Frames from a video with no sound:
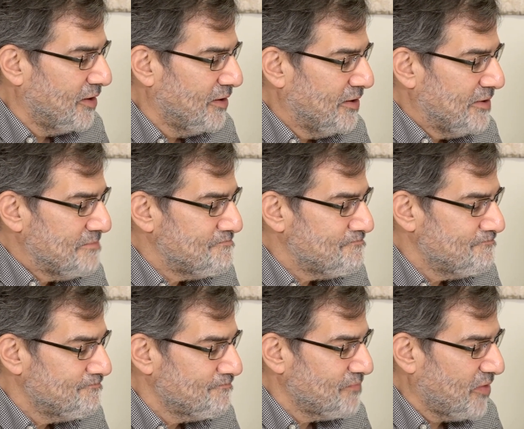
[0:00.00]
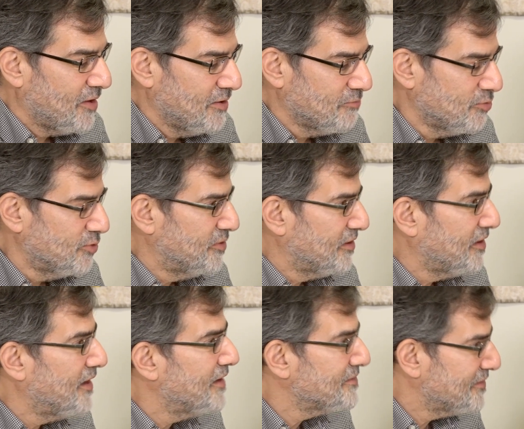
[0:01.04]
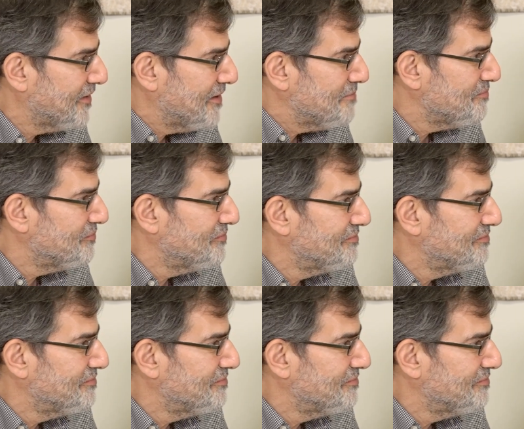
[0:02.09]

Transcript: a ruined landscape,